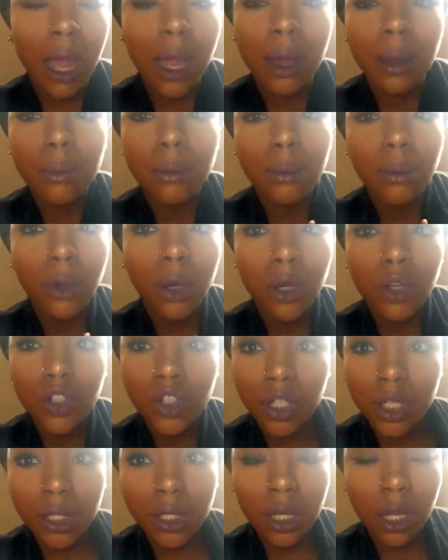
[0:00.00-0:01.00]
i'm
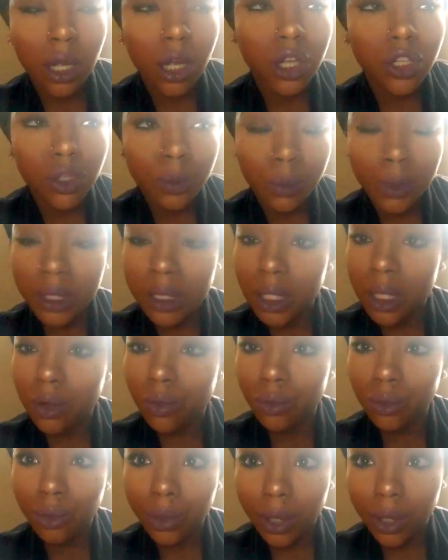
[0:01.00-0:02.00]
just
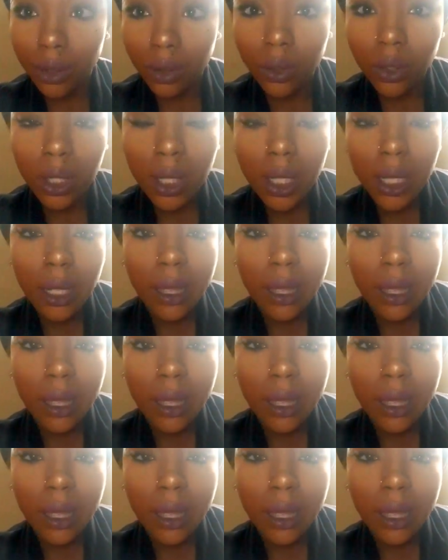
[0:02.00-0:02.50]
100% real